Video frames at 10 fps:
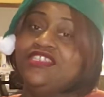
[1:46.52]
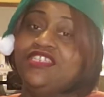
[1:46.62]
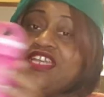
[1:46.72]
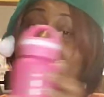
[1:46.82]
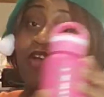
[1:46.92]

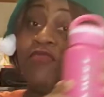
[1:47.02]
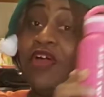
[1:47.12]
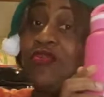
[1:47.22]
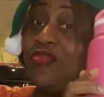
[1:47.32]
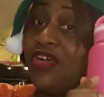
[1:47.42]
Then I got
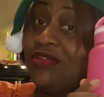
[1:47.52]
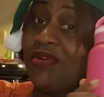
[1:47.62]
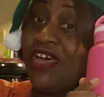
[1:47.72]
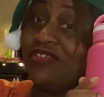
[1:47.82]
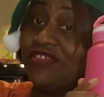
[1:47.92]
my water
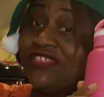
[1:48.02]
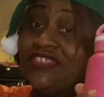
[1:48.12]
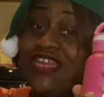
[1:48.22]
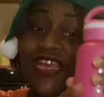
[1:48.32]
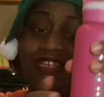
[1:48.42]
bottle on the
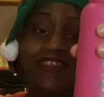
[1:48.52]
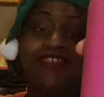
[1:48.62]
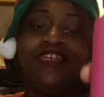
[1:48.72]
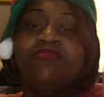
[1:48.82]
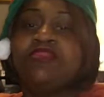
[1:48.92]
deck
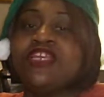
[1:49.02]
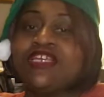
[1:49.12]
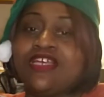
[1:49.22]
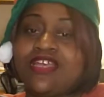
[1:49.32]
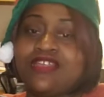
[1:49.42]

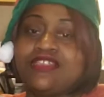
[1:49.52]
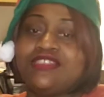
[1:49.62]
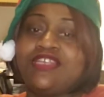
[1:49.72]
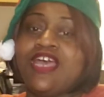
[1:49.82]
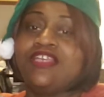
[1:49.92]

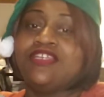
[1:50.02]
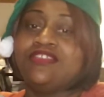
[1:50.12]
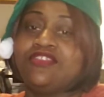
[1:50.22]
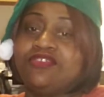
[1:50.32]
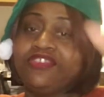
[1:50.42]
because I get
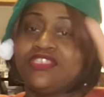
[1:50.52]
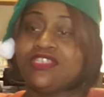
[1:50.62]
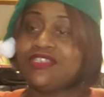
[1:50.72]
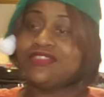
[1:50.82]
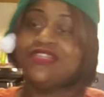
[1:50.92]

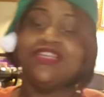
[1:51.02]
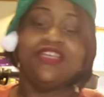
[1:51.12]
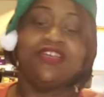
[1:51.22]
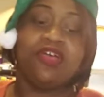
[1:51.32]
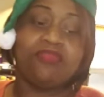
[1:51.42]
thirsty.
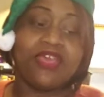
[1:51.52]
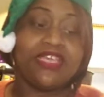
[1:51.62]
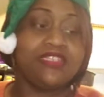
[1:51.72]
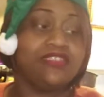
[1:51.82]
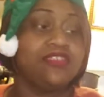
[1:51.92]

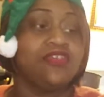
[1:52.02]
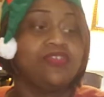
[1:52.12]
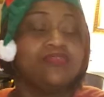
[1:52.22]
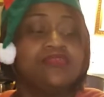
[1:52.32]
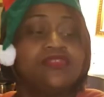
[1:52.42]
Alright,
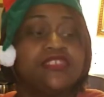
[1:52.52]
so